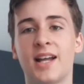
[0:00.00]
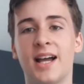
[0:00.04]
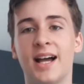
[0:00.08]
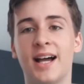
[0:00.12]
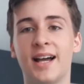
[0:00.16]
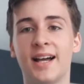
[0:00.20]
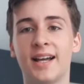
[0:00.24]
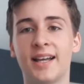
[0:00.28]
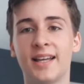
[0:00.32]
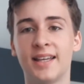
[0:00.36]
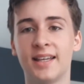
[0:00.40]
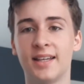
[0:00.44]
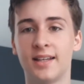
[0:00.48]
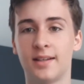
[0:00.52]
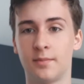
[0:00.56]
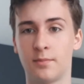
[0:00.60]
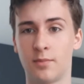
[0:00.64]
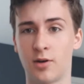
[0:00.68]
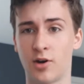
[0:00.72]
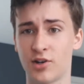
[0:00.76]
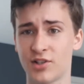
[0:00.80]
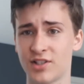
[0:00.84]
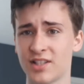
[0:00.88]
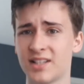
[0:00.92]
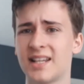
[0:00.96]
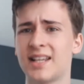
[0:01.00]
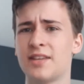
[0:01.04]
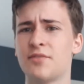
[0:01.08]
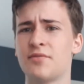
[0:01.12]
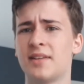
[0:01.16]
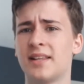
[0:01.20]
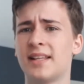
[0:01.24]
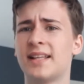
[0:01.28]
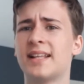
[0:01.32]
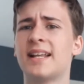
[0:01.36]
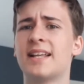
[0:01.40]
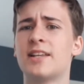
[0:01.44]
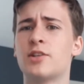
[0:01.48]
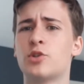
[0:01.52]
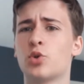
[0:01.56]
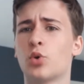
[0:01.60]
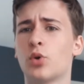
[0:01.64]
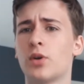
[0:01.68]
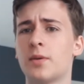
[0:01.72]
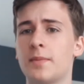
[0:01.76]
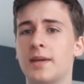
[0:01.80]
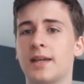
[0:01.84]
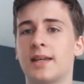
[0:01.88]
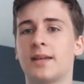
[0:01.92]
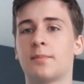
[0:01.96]
I personally really enjoy
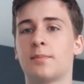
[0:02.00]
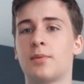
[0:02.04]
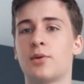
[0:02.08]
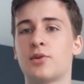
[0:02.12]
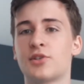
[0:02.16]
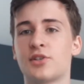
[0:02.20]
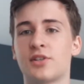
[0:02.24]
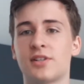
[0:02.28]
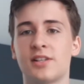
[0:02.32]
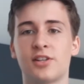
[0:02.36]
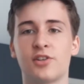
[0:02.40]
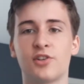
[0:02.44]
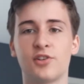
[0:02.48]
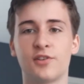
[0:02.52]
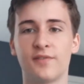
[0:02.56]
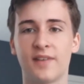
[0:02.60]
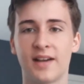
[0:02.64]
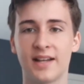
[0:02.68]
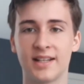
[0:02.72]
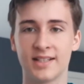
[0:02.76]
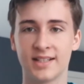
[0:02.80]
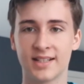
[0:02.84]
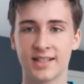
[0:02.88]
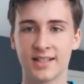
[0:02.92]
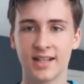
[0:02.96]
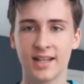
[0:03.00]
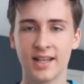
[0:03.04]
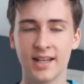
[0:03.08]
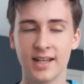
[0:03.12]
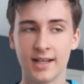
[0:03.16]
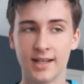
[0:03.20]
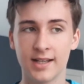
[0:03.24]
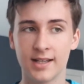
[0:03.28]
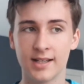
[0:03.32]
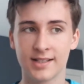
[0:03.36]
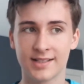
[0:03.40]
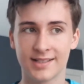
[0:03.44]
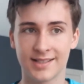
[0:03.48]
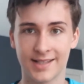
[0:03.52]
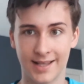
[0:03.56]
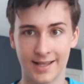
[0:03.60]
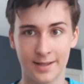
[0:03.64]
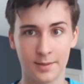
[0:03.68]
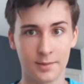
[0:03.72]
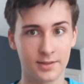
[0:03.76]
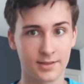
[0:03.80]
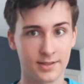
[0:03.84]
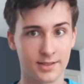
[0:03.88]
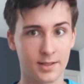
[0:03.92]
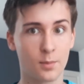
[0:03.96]
making posters. I do find it
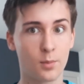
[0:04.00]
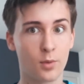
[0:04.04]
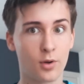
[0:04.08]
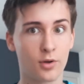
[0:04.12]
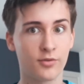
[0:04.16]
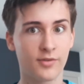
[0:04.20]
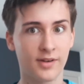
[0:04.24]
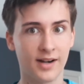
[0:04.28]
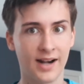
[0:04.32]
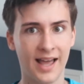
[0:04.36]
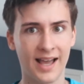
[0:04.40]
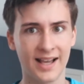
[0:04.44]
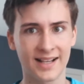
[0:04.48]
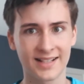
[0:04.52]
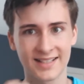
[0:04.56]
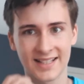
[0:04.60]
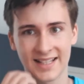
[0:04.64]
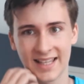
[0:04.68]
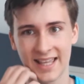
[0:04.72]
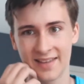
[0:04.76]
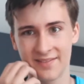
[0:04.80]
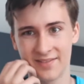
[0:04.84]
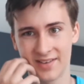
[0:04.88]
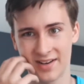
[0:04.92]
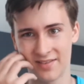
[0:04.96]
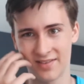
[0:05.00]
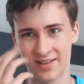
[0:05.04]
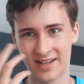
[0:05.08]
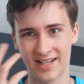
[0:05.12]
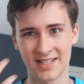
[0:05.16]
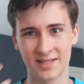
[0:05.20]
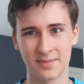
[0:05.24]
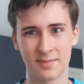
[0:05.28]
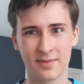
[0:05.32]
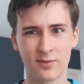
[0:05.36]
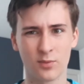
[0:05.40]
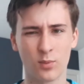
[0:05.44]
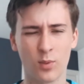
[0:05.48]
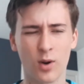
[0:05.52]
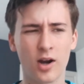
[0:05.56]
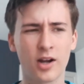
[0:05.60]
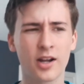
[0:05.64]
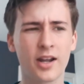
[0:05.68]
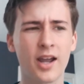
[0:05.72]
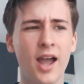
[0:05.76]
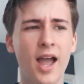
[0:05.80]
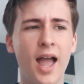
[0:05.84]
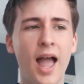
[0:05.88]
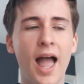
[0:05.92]
somewhat relaxing, even if it is a bit of work.